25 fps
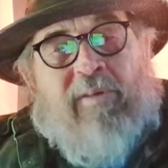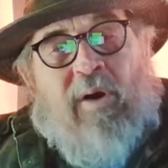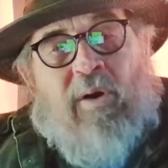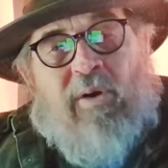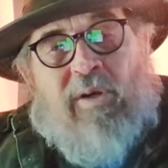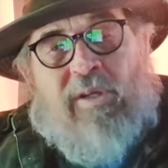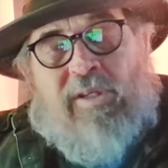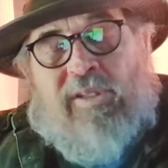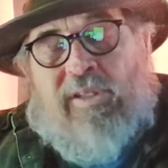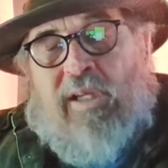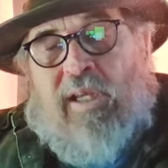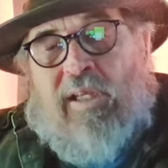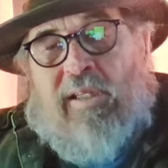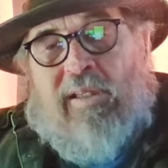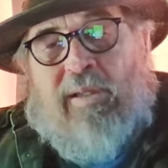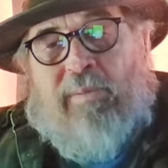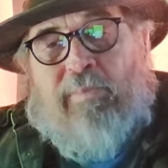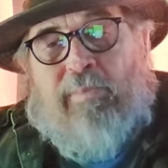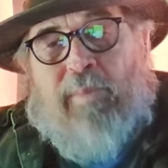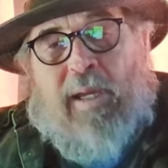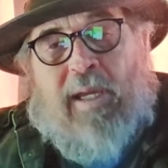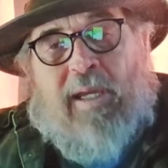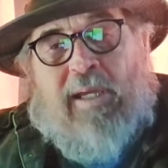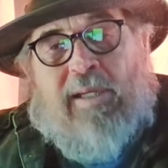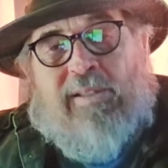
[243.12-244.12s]
always said the
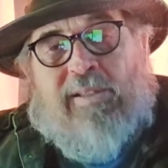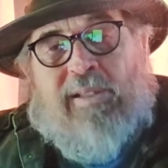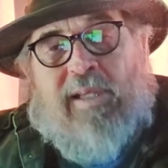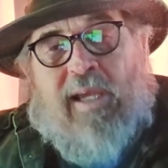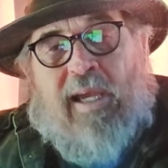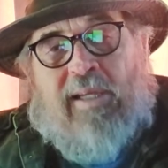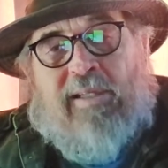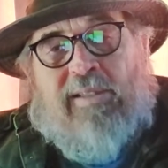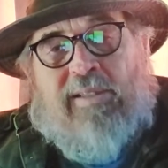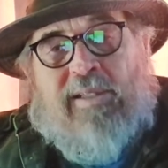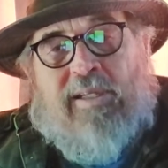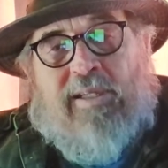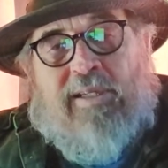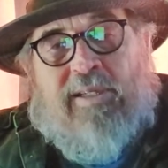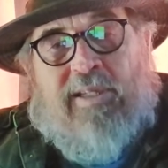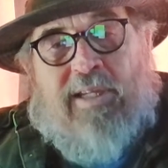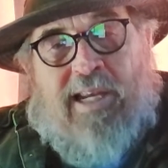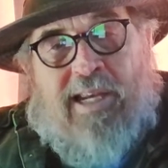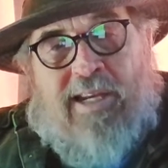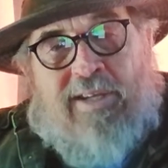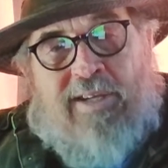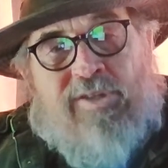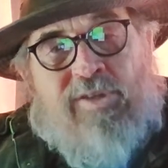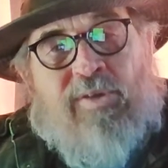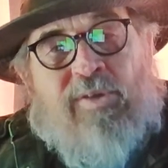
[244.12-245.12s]
biggest
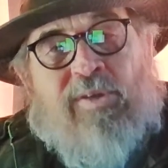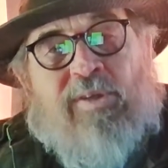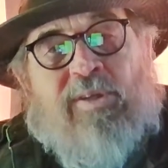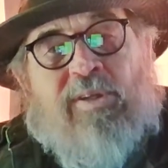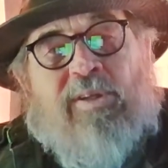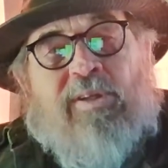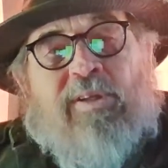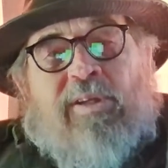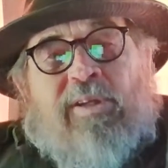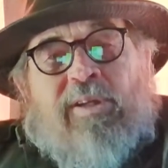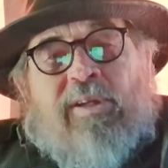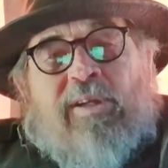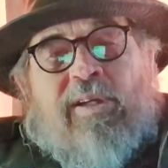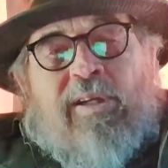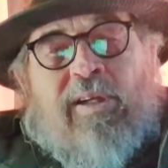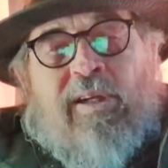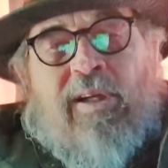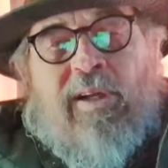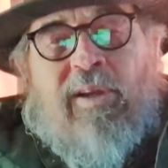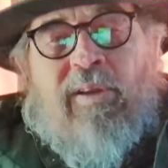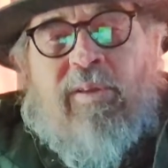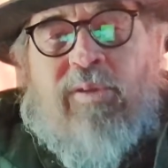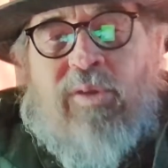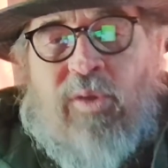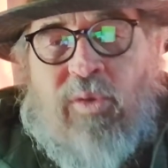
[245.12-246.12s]
existential
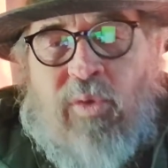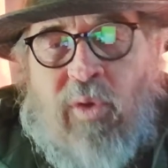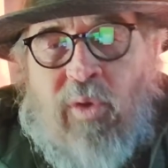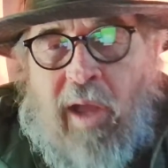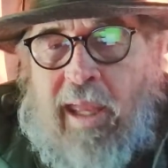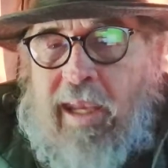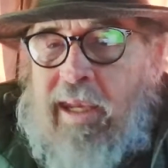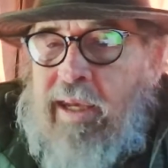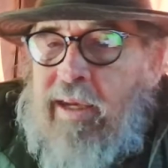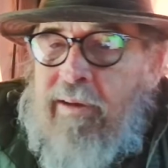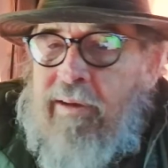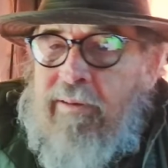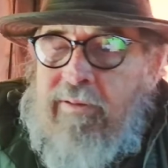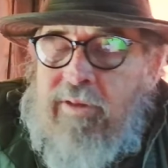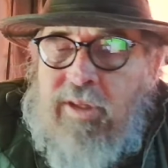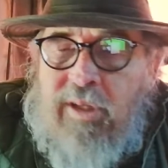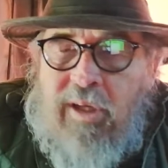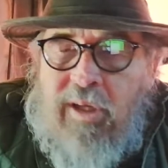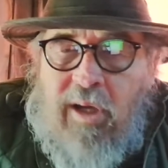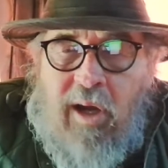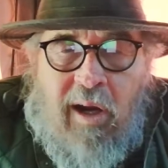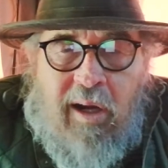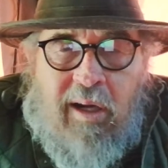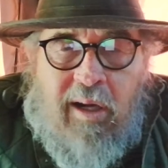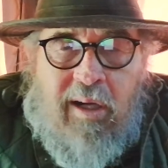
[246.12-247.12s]
threat
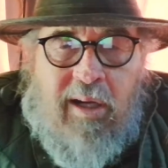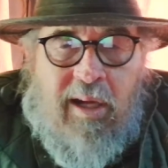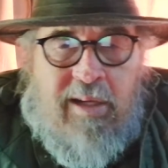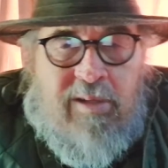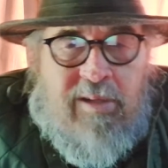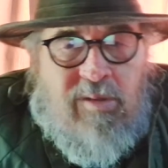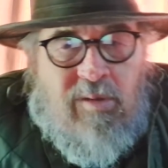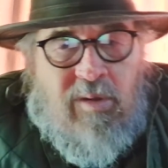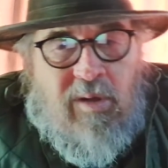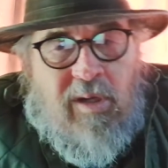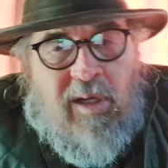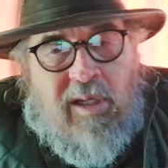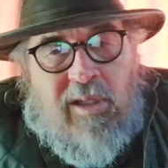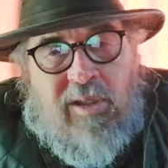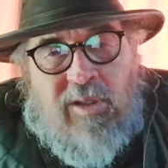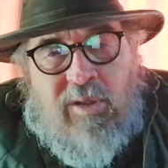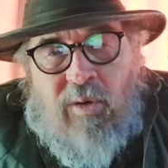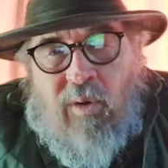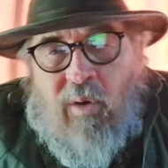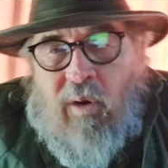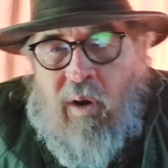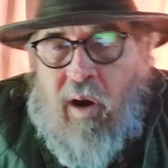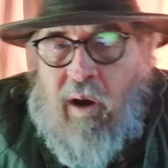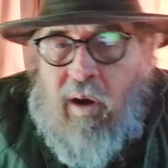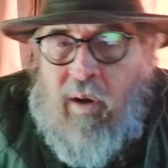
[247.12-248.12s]
to our country,
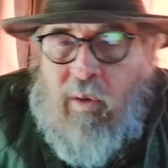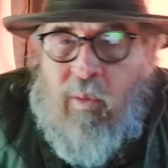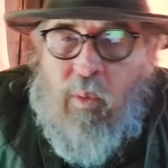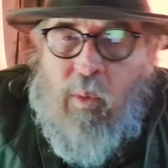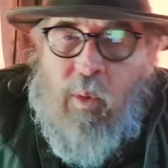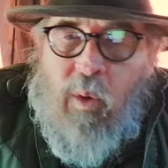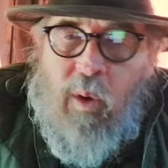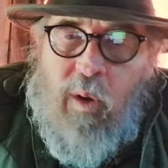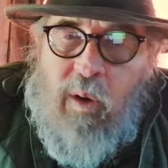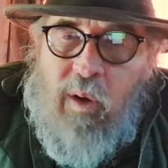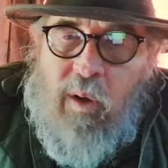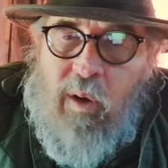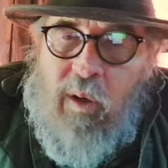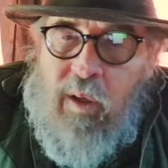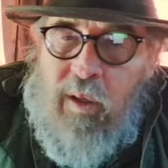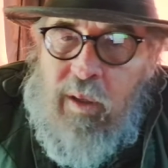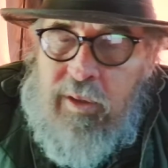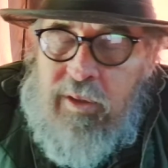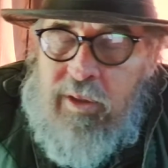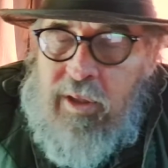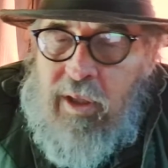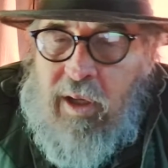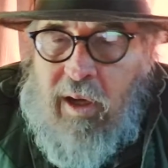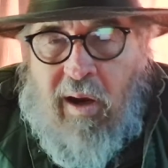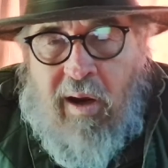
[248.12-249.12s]
to our world, to